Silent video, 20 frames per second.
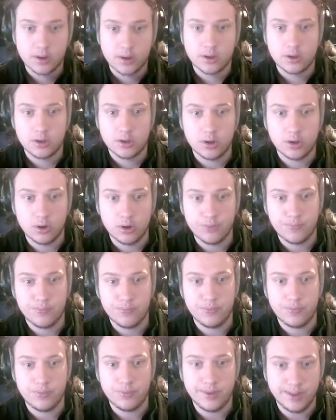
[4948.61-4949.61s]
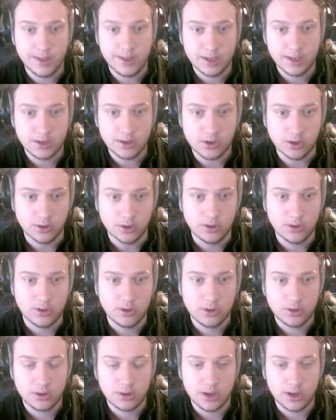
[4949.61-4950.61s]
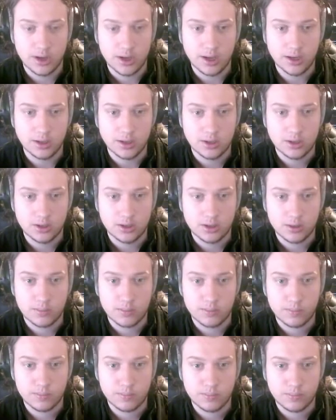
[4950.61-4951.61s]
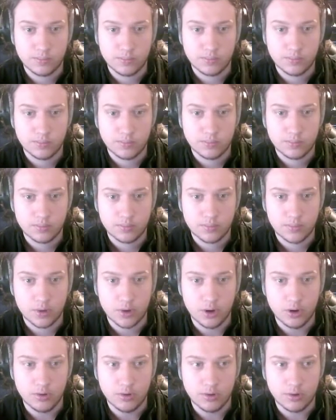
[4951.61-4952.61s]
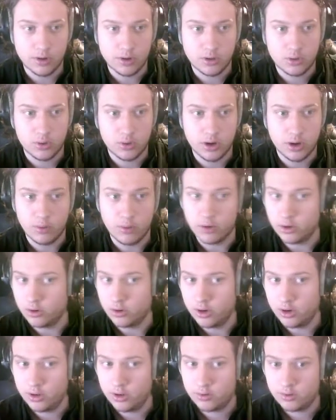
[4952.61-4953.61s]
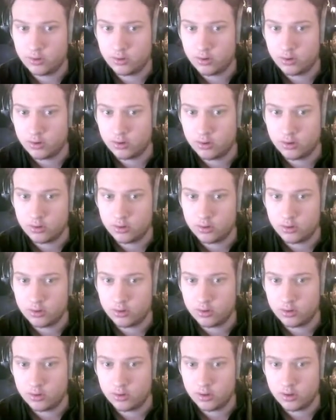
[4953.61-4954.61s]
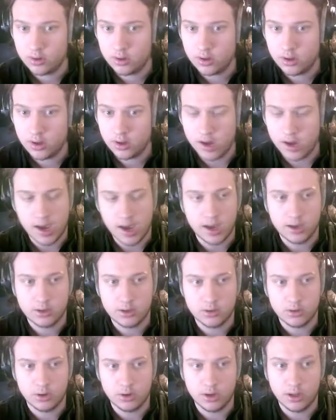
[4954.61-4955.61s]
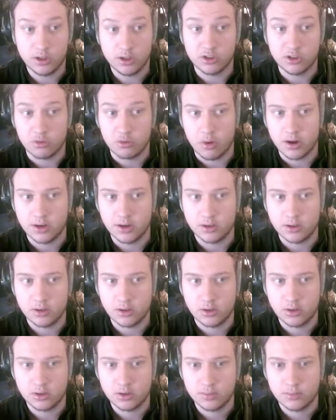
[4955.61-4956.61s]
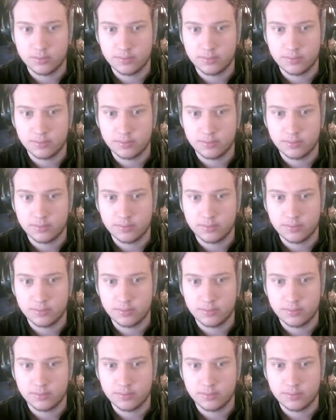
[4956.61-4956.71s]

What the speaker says: So the distance is 121 units. Sorry, the square distance.